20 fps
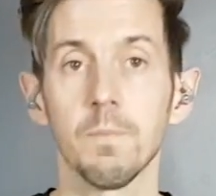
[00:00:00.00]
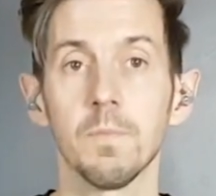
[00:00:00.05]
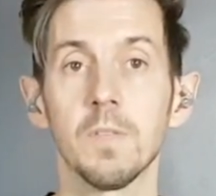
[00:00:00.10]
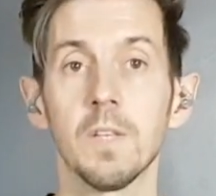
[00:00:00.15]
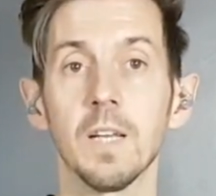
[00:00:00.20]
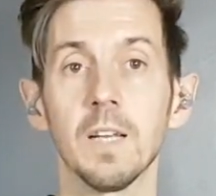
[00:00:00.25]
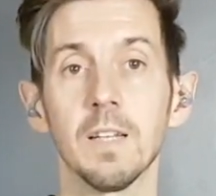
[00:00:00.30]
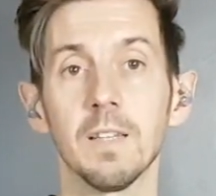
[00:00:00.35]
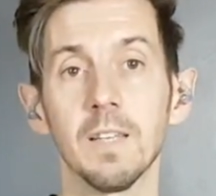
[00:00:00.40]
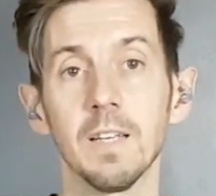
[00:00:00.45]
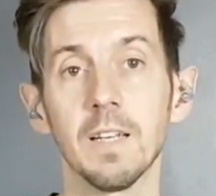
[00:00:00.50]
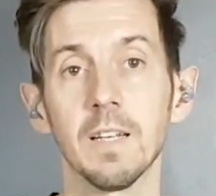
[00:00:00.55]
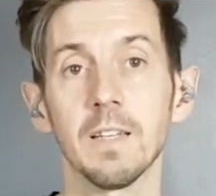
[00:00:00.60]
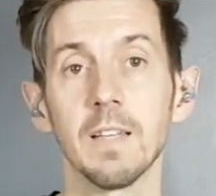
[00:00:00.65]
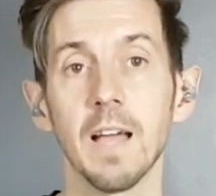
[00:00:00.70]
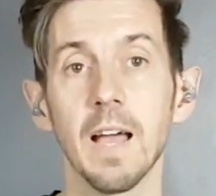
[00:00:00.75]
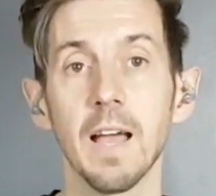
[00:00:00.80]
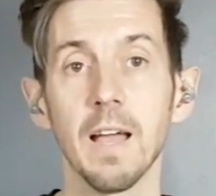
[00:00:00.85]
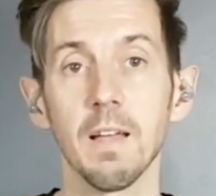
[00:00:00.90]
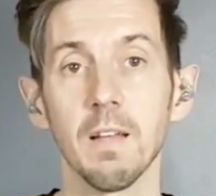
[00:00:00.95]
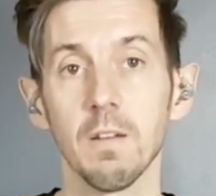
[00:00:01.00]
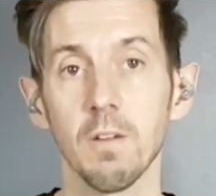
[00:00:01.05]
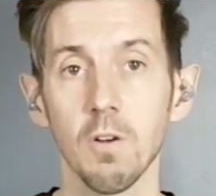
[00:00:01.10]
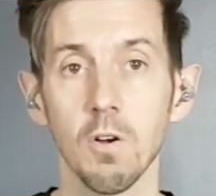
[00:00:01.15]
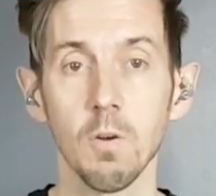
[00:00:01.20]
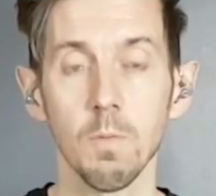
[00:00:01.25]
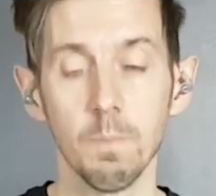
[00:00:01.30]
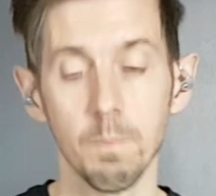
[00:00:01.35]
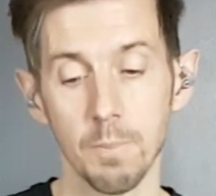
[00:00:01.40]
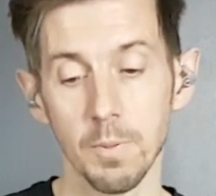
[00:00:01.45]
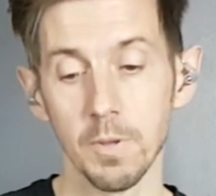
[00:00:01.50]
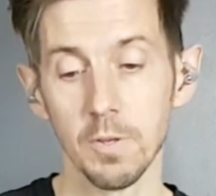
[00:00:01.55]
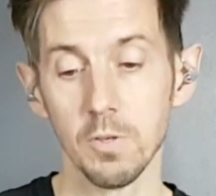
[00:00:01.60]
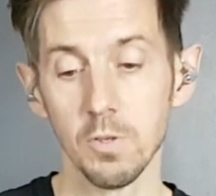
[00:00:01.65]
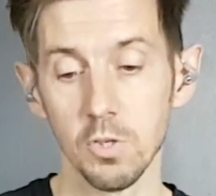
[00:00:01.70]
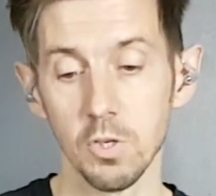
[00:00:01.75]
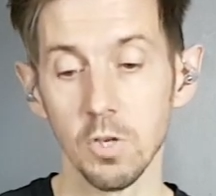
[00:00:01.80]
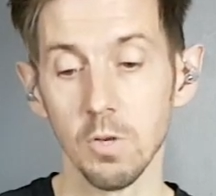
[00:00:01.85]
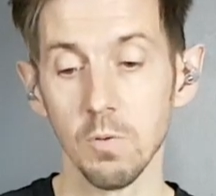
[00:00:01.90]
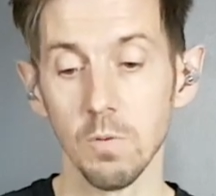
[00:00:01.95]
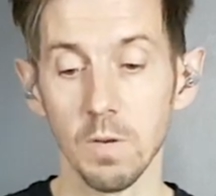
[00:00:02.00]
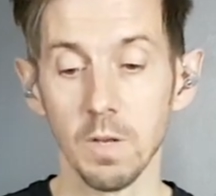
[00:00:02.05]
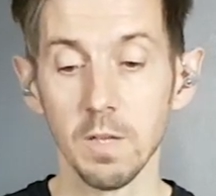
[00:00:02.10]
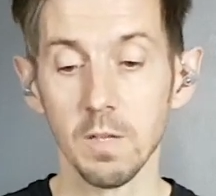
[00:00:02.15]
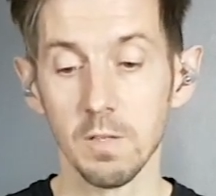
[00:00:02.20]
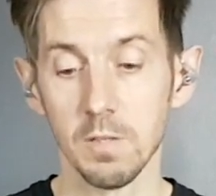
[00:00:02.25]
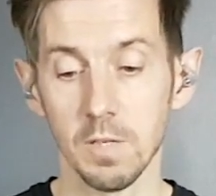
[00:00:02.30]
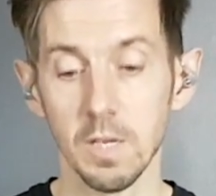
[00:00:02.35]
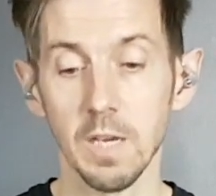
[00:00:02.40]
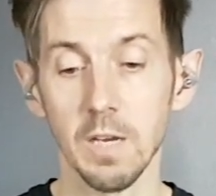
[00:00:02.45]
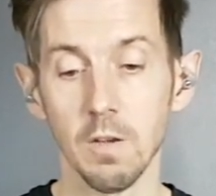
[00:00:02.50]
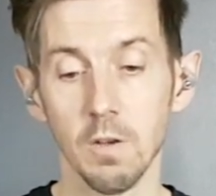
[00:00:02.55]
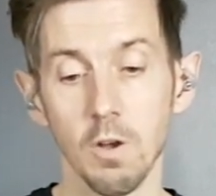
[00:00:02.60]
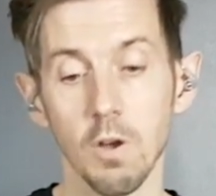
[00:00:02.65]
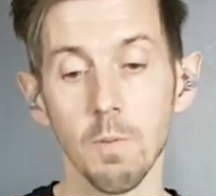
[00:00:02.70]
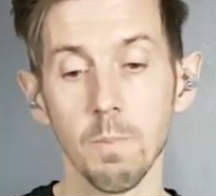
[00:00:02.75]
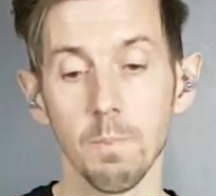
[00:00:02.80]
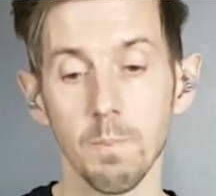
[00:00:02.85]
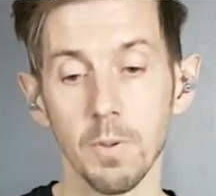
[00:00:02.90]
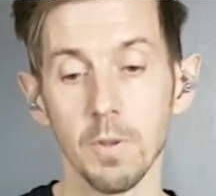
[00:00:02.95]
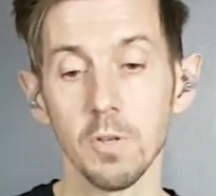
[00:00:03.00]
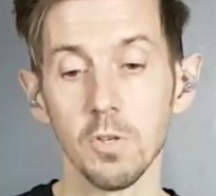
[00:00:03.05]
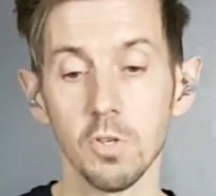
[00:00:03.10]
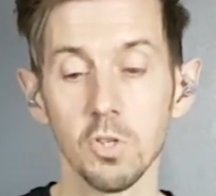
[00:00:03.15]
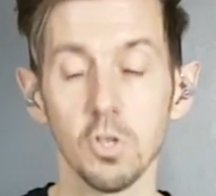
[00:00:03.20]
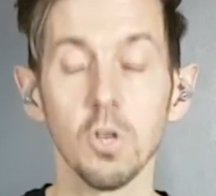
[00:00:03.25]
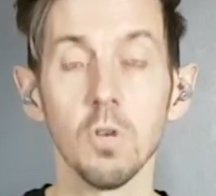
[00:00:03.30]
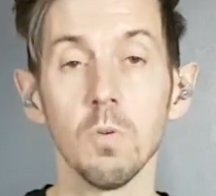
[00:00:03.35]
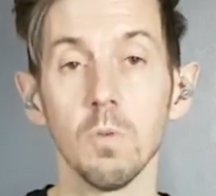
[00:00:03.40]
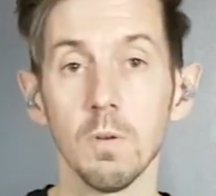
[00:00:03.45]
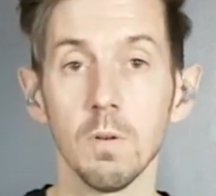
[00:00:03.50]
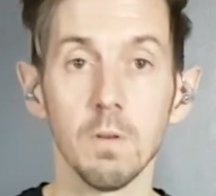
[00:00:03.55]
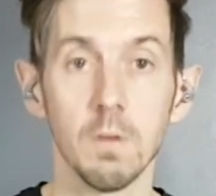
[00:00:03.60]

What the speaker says: digga digga that, opportunity, opportune,